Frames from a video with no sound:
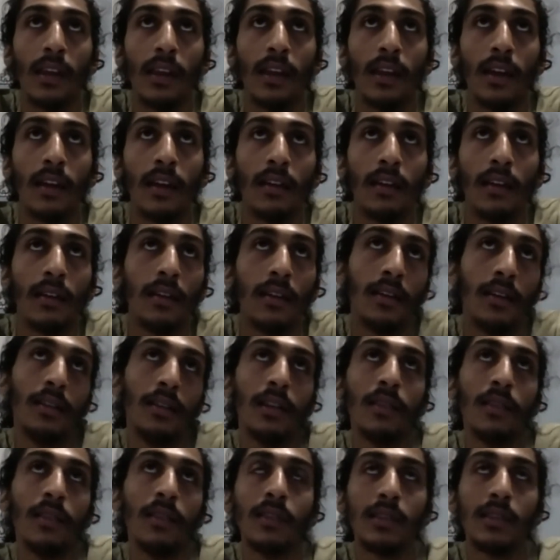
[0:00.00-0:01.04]
and then
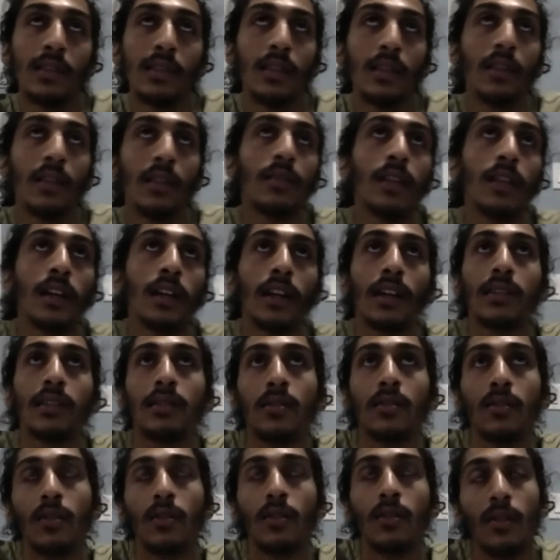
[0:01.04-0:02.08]
even still, like I
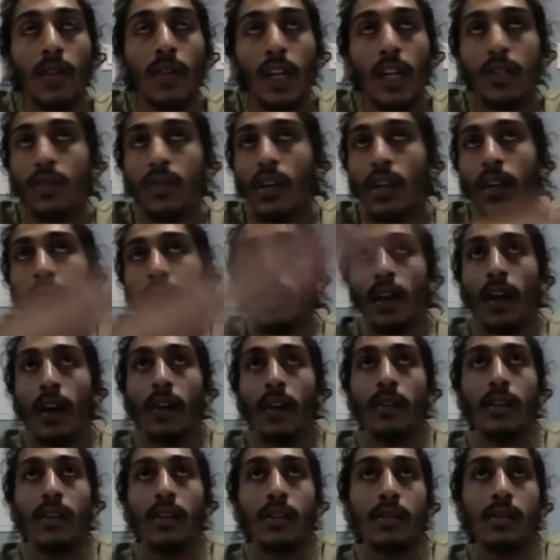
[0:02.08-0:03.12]
still go, I travel
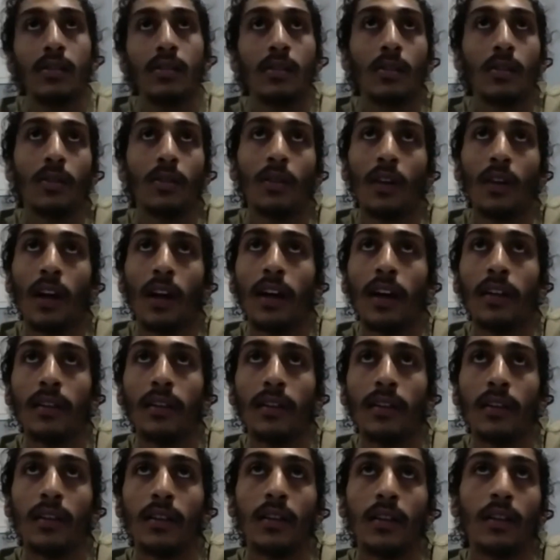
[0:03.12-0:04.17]
out east to Long
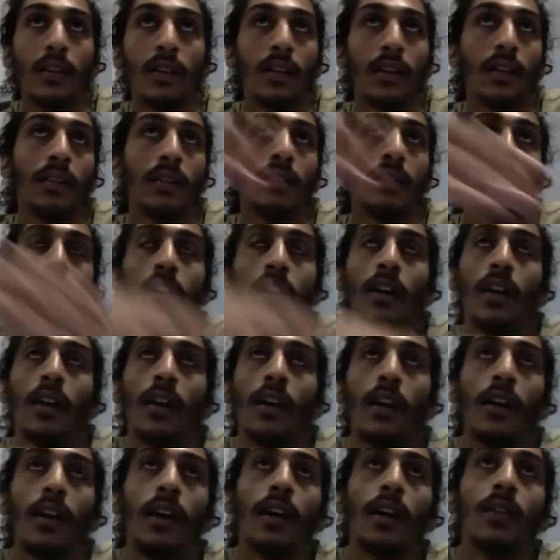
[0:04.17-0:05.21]
Island. I,
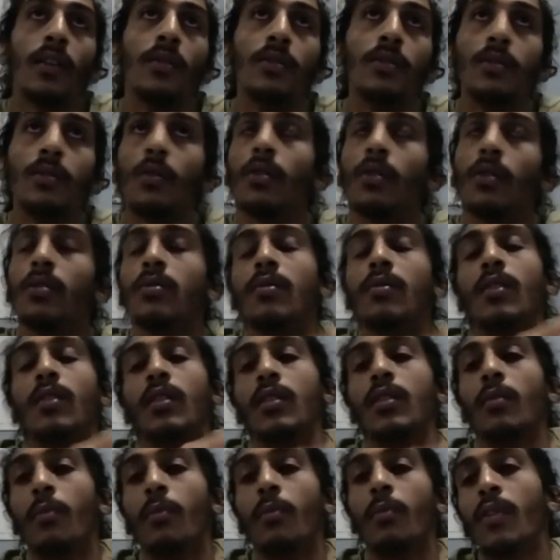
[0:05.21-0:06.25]
I go all throughout
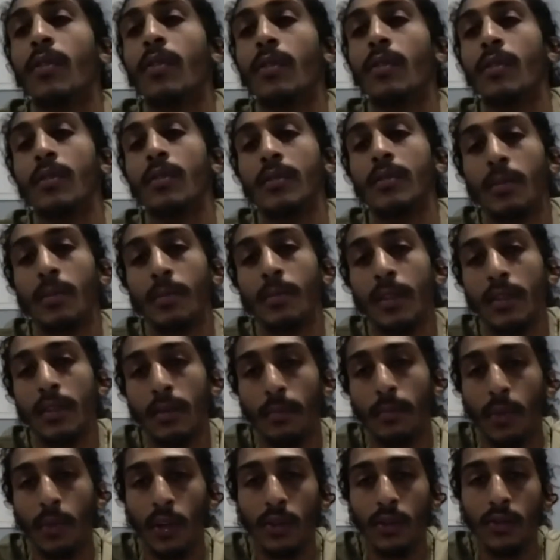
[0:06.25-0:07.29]
the boroughs. I'm a
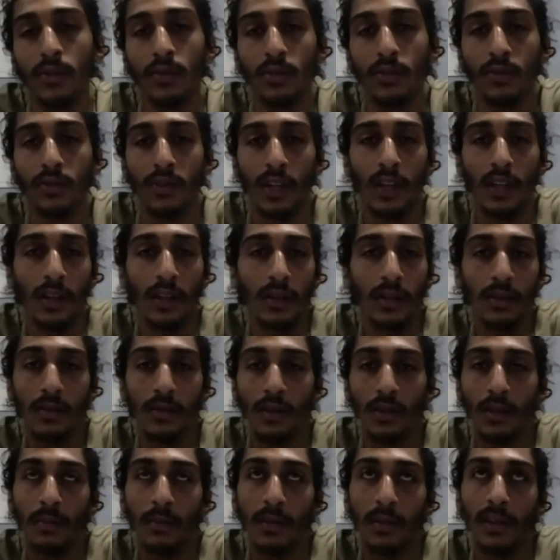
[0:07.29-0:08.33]
personal trainer,
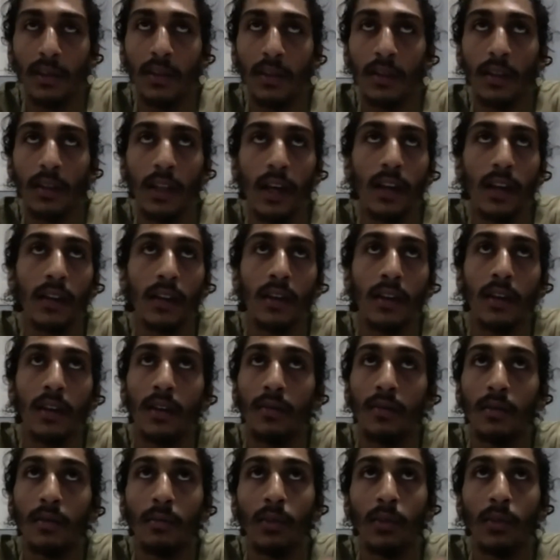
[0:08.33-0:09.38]
so I'm in a lot of the
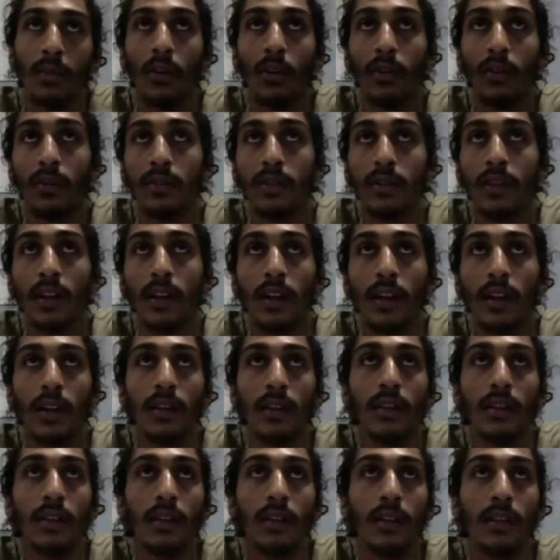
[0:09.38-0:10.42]
different boroughs a lot.
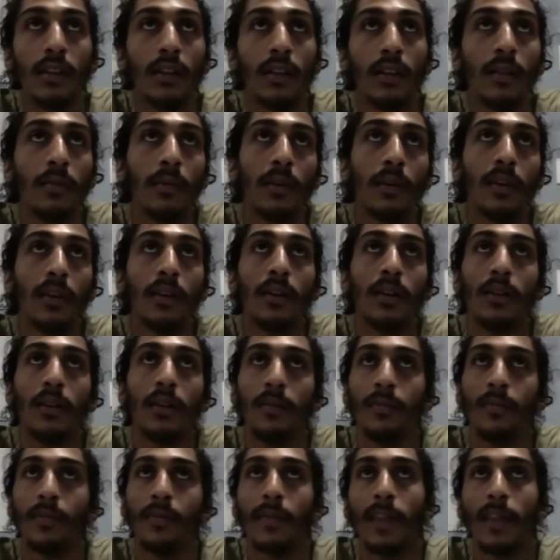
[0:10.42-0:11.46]
But
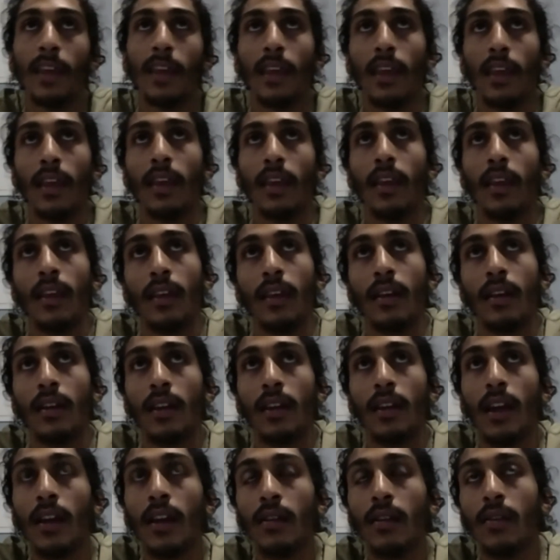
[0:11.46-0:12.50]
um,
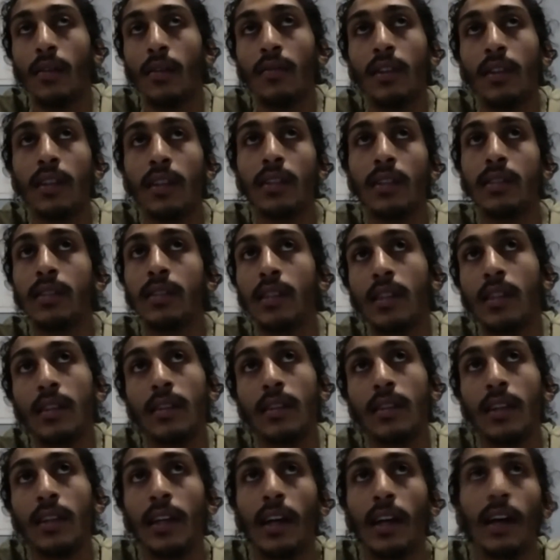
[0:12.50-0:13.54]
yeah, you don't really see it
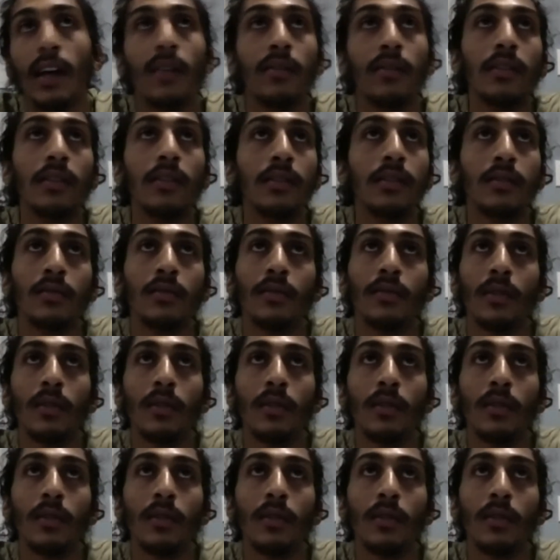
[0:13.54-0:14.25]
like how it is in Floral